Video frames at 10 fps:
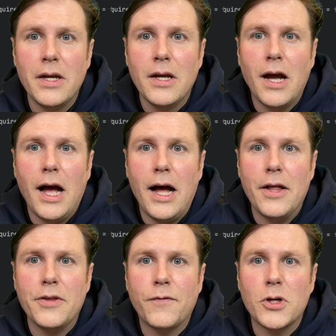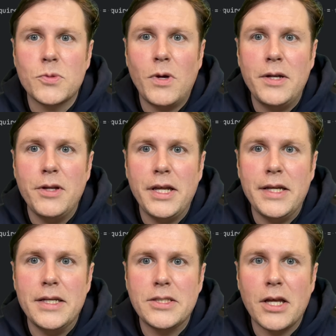The first one
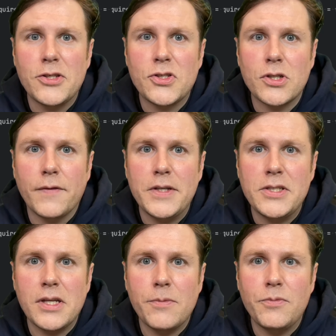is service.